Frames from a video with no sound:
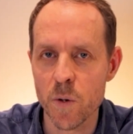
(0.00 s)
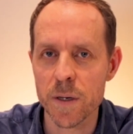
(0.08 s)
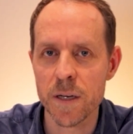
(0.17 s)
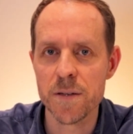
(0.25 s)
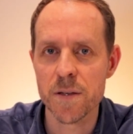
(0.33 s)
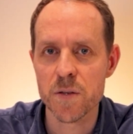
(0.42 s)

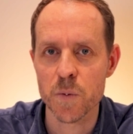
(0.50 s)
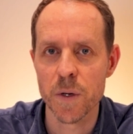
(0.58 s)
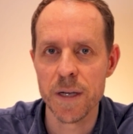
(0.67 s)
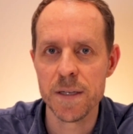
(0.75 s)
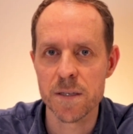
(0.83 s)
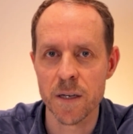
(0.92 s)
talking to
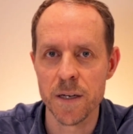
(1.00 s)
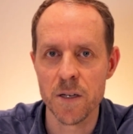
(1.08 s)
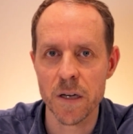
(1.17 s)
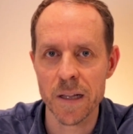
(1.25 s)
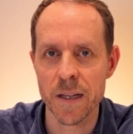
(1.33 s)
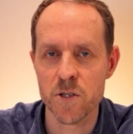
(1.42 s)
3
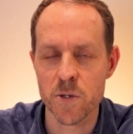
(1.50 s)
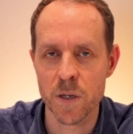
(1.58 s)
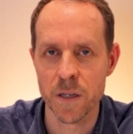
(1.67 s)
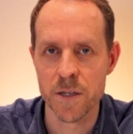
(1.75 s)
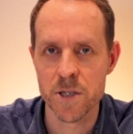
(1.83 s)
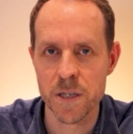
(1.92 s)
senior
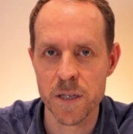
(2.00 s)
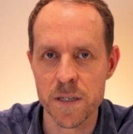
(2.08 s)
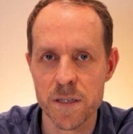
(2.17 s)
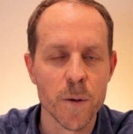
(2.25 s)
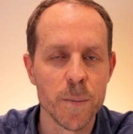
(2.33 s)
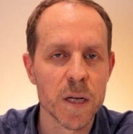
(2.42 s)
electrical
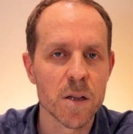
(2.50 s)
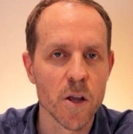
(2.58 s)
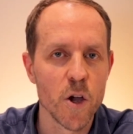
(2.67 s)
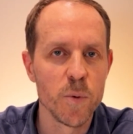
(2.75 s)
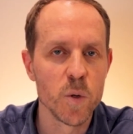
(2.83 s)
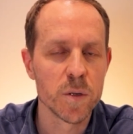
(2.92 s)
engineers from a
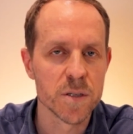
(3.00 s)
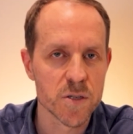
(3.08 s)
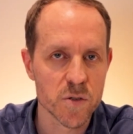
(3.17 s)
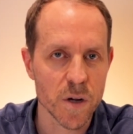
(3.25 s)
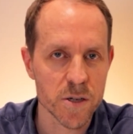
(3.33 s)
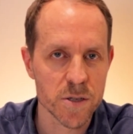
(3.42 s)
global
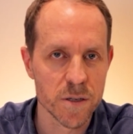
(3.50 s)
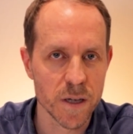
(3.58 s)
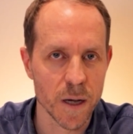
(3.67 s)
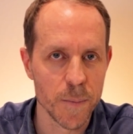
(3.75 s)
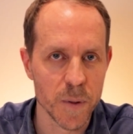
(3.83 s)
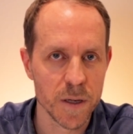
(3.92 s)
construction
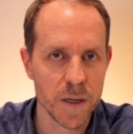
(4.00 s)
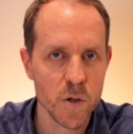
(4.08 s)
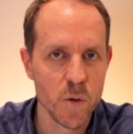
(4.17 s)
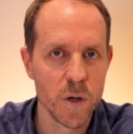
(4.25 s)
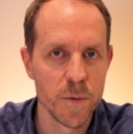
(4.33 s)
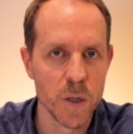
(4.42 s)
company
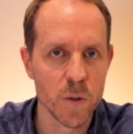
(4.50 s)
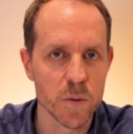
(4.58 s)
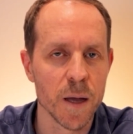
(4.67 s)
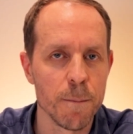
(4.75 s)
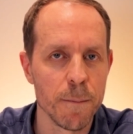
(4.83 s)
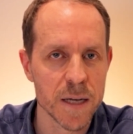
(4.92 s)
who had built
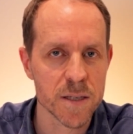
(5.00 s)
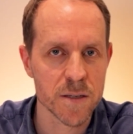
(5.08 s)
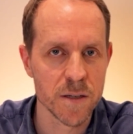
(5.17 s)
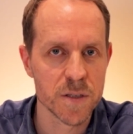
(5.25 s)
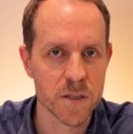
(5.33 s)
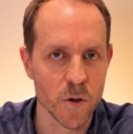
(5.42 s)
a
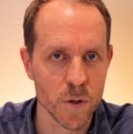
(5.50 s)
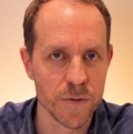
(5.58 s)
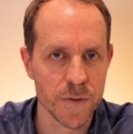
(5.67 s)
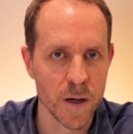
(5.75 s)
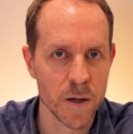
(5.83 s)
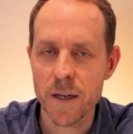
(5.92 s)
massive solar farm.